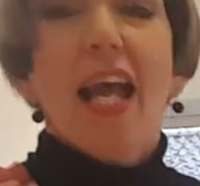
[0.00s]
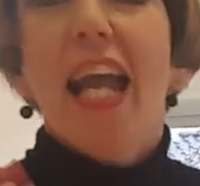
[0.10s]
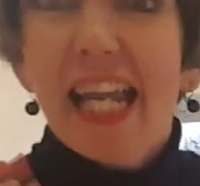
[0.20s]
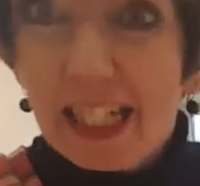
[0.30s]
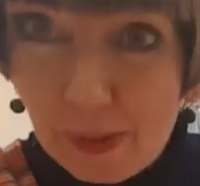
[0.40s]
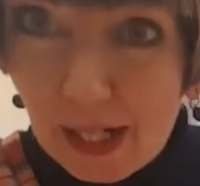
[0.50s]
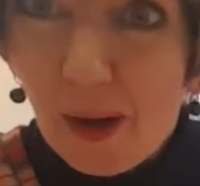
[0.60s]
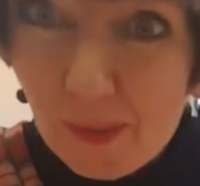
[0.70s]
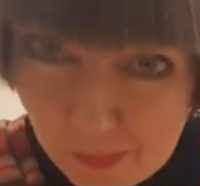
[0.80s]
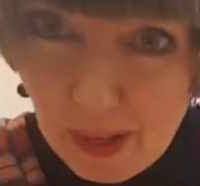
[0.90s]

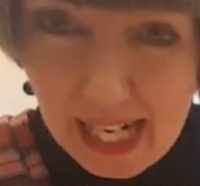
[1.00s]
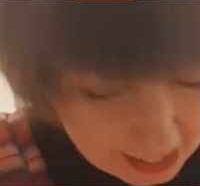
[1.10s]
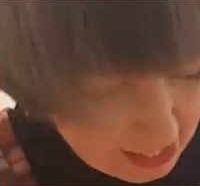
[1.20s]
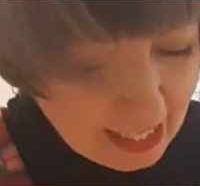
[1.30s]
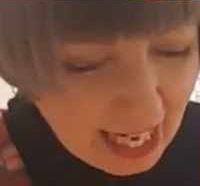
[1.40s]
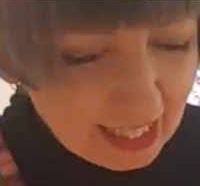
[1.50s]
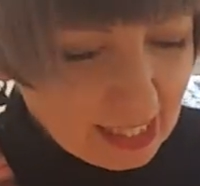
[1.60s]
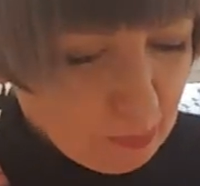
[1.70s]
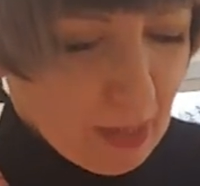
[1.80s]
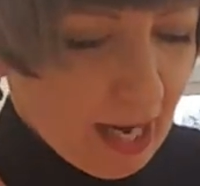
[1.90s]
Anyway, back to the
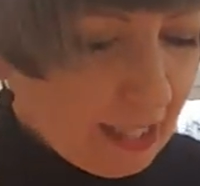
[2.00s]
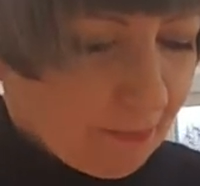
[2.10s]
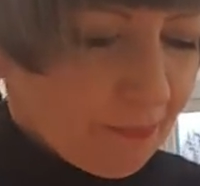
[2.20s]
haggis pie.